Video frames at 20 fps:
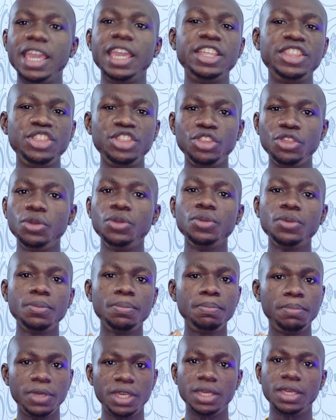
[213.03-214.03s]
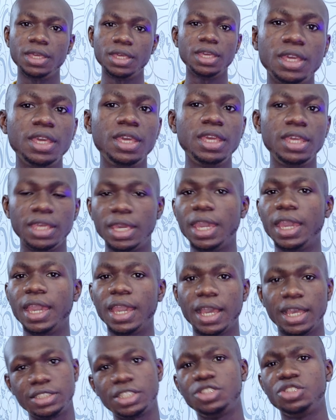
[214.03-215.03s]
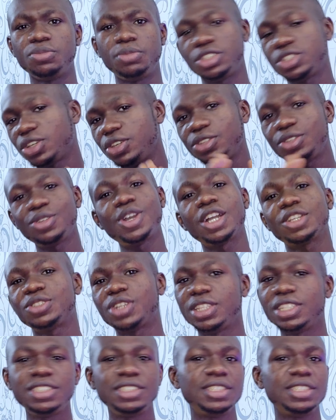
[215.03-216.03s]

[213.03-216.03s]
a newbie. Yeah, as a newbie. So you don't actually